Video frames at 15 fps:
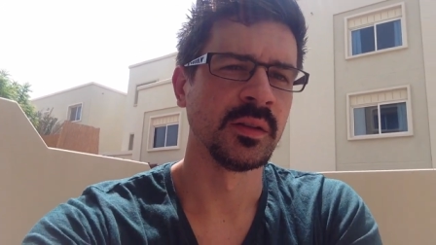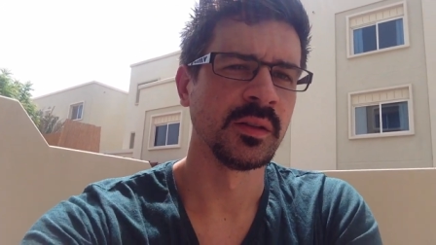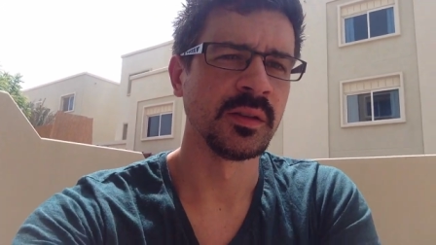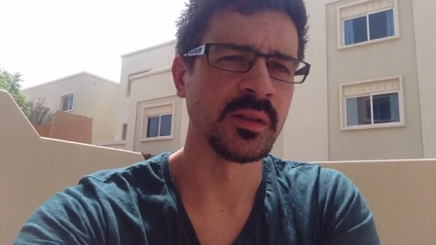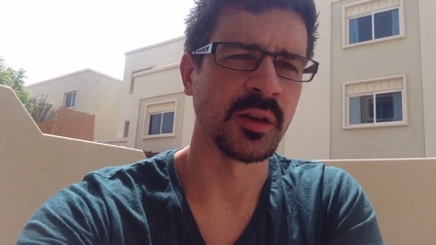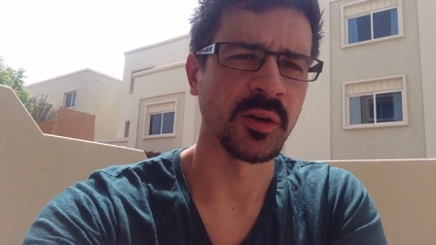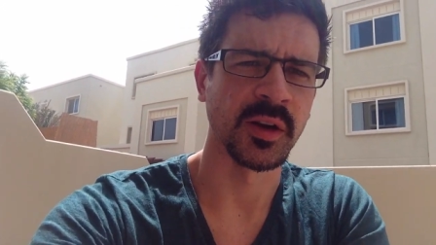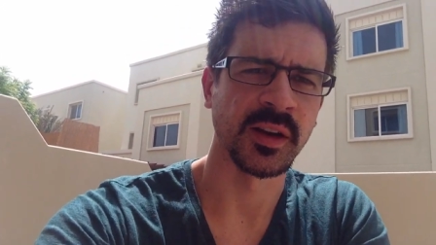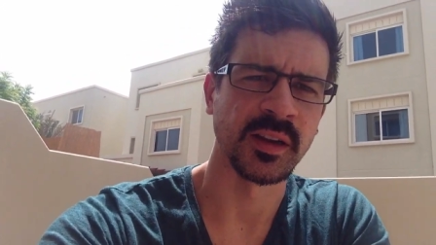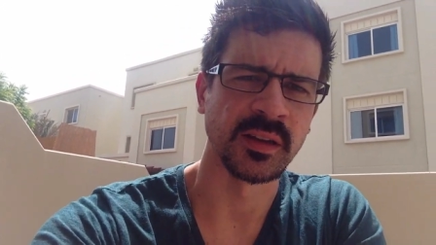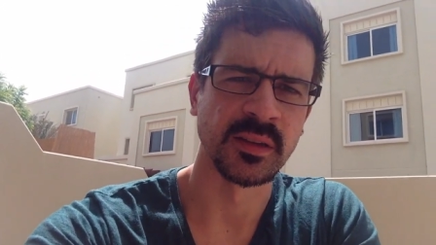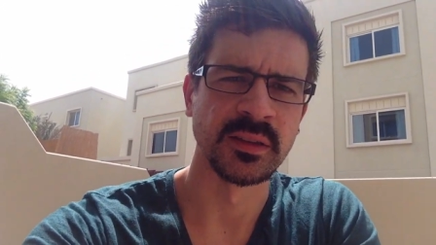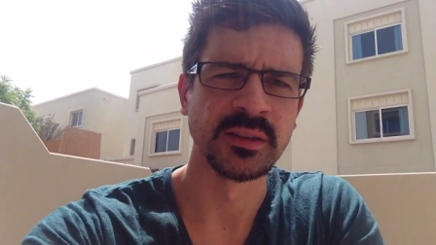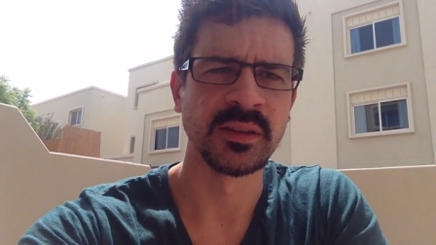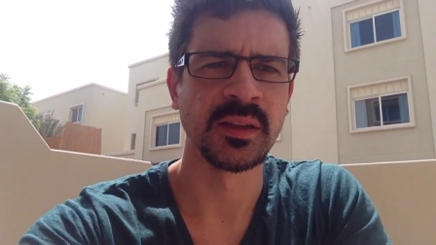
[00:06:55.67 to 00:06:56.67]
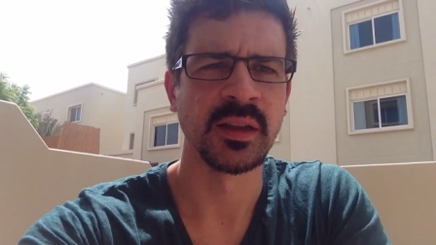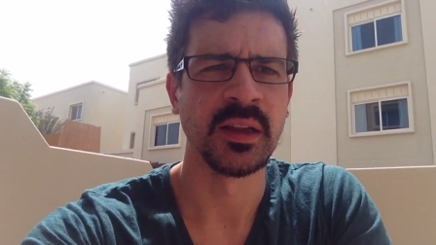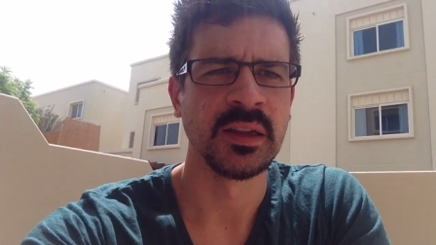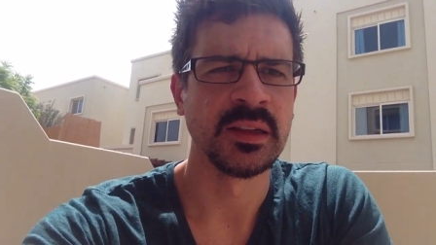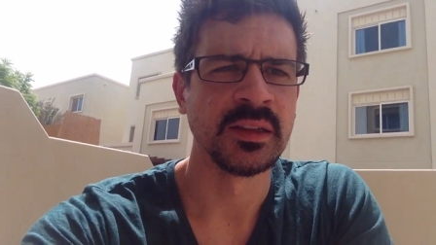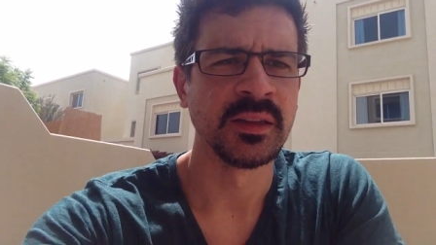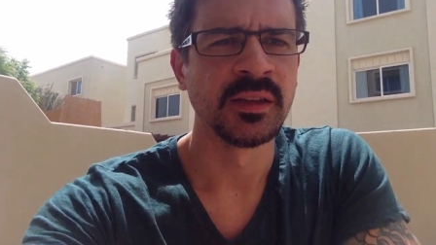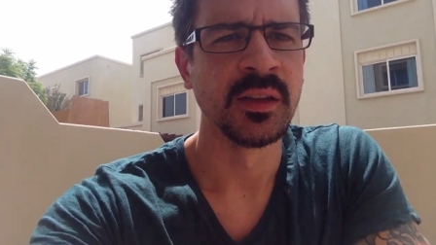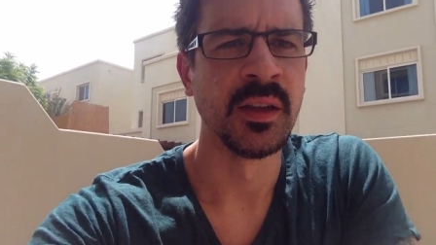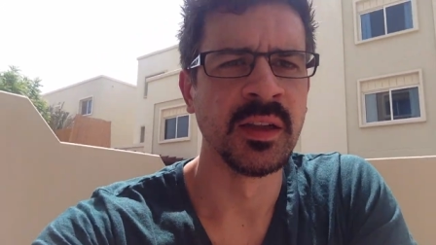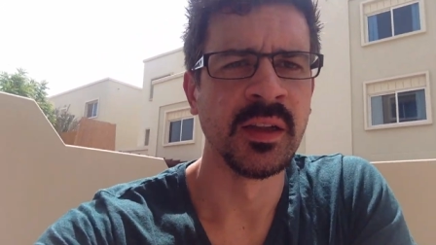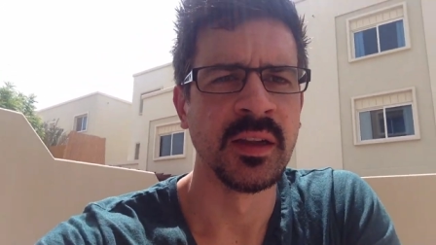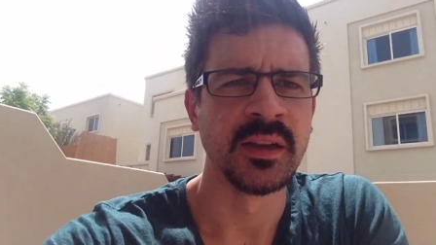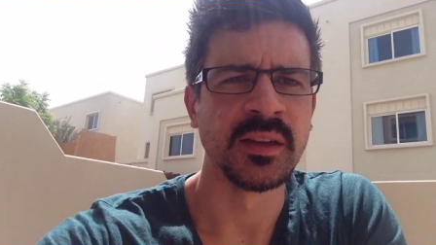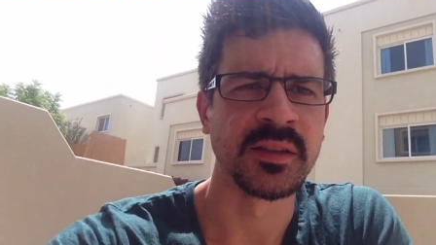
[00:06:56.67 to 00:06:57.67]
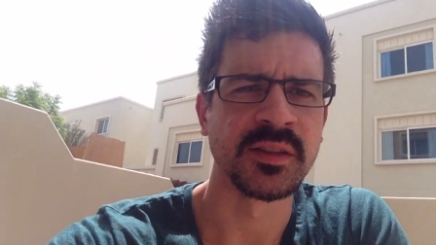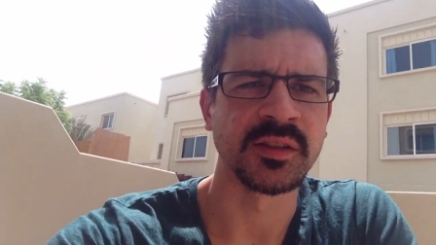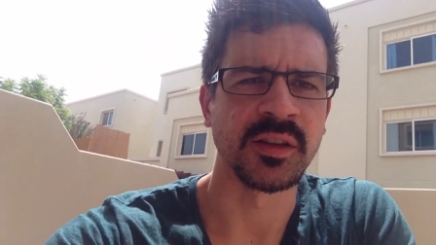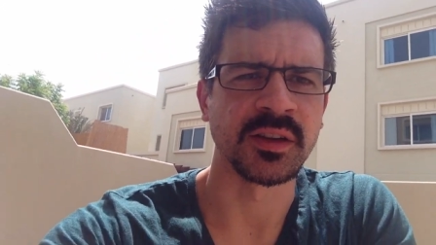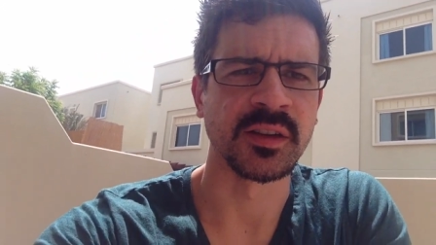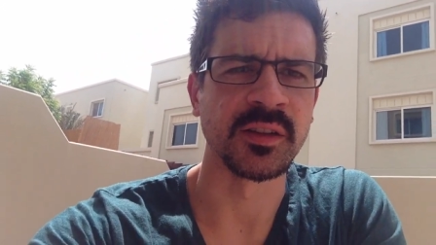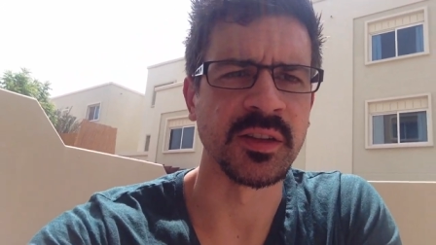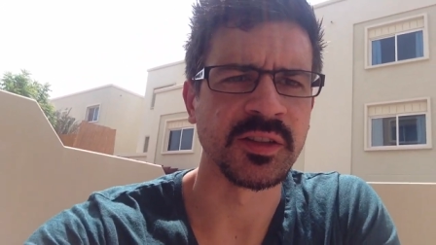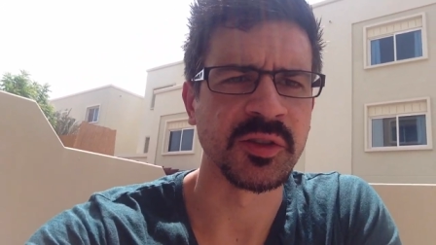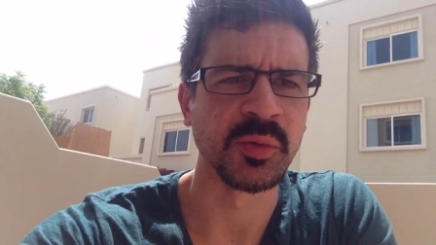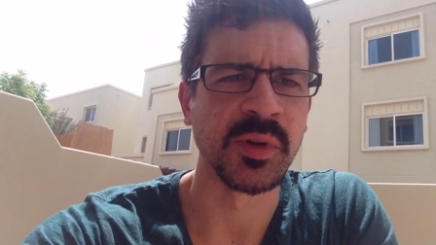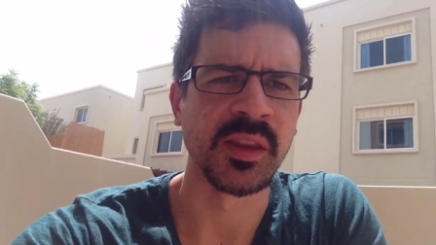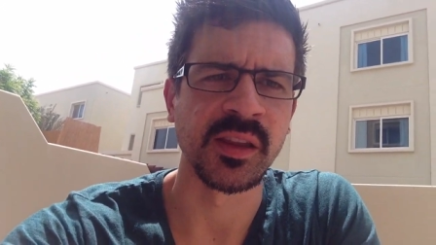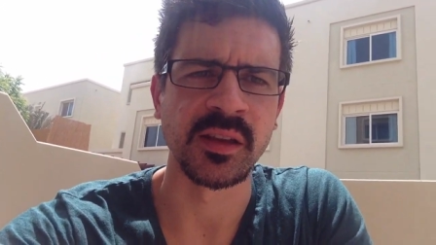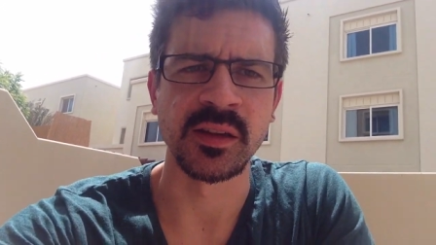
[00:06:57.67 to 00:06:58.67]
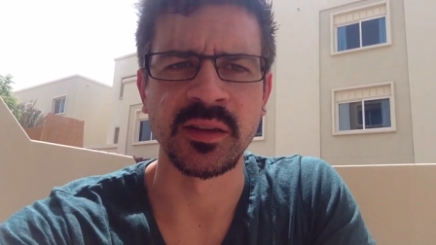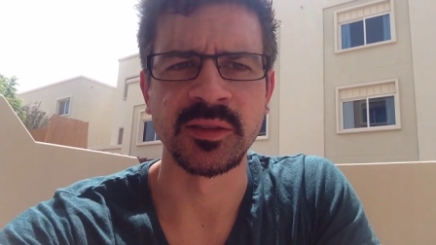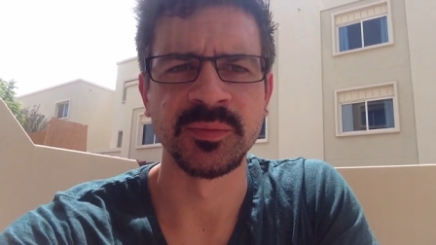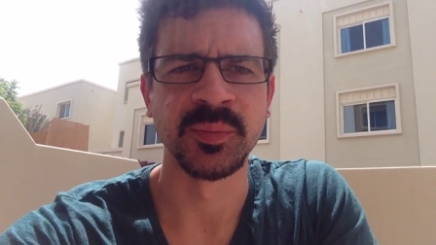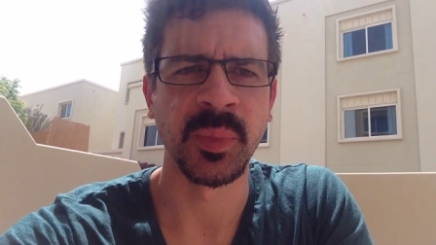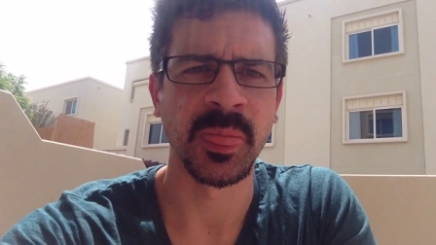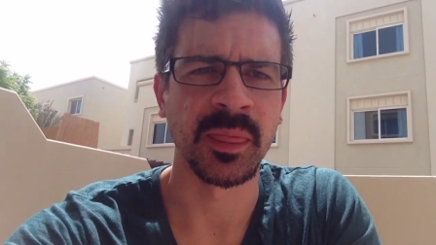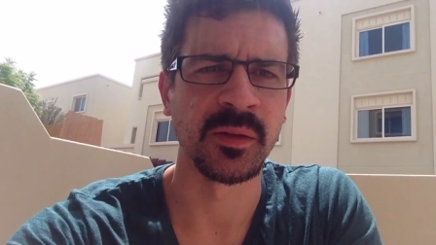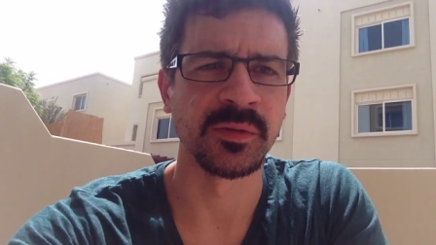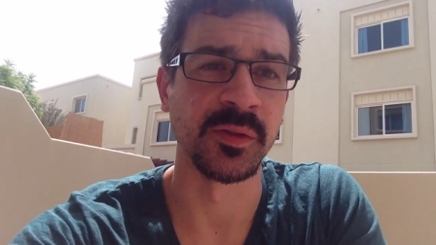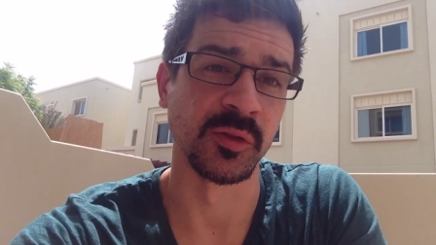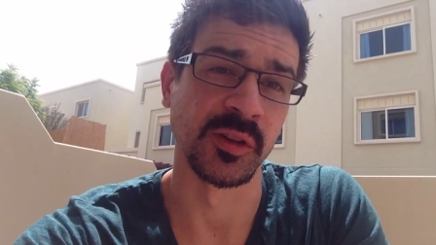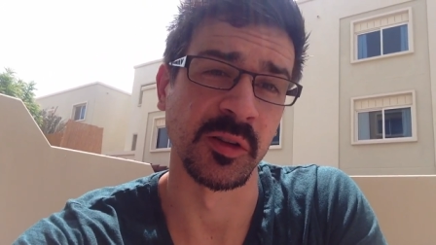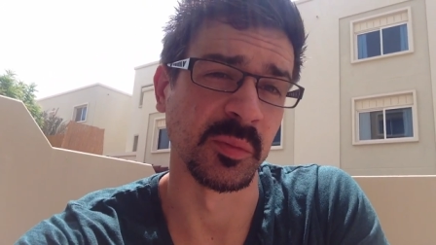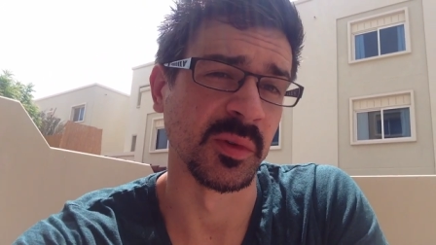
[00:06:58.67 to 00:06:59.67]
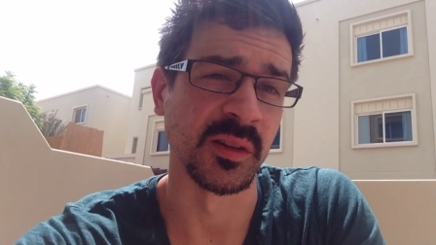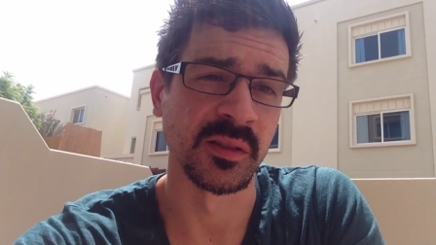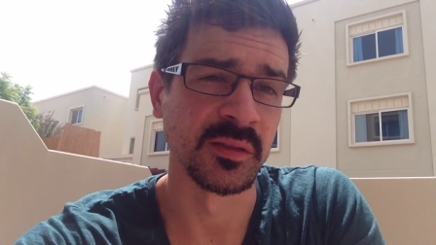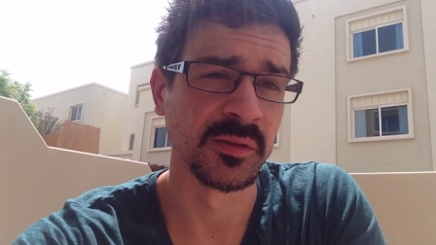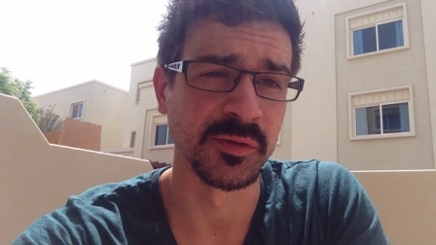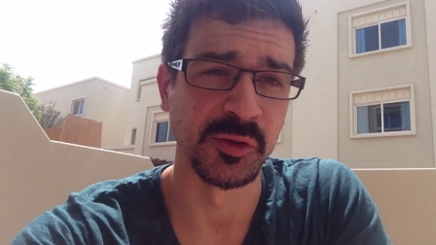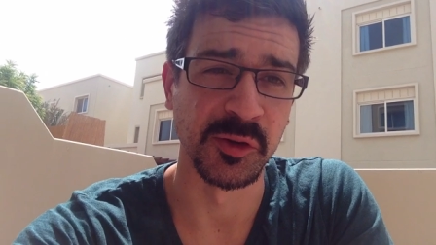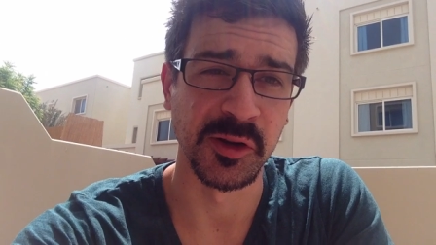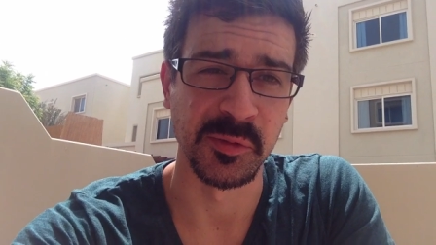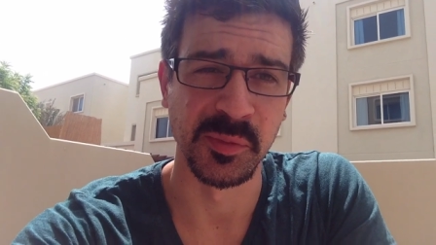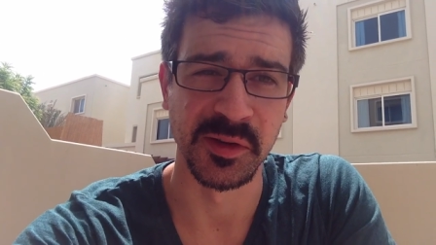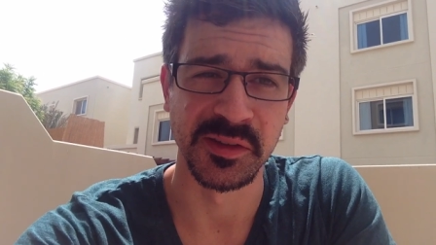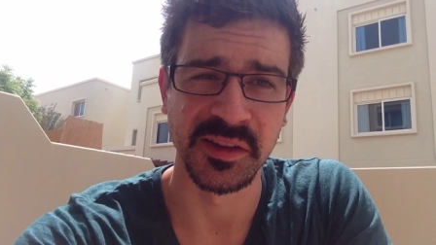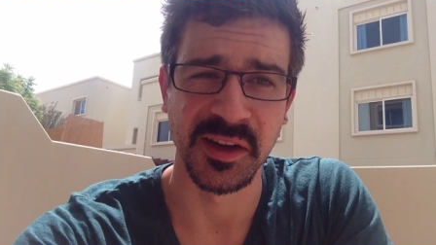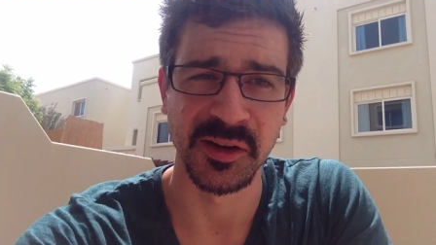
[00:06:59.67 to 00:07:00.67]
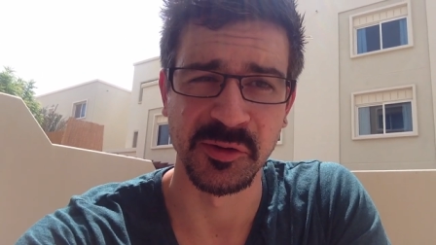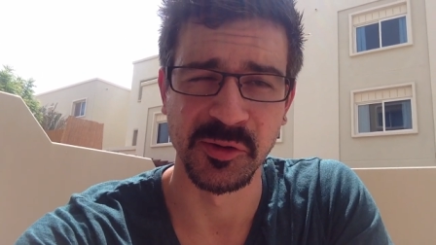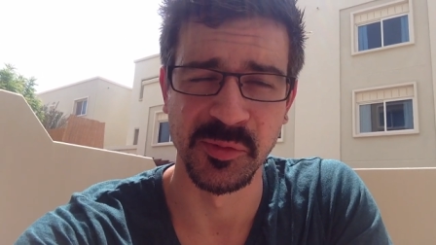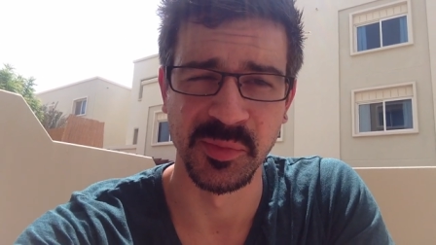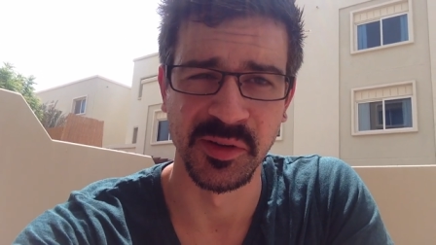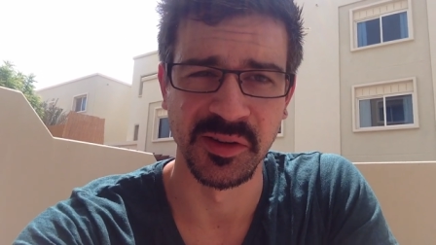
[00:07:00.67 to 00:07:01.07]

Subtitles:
Sorry, I had a slight glitch with the... I filled up my data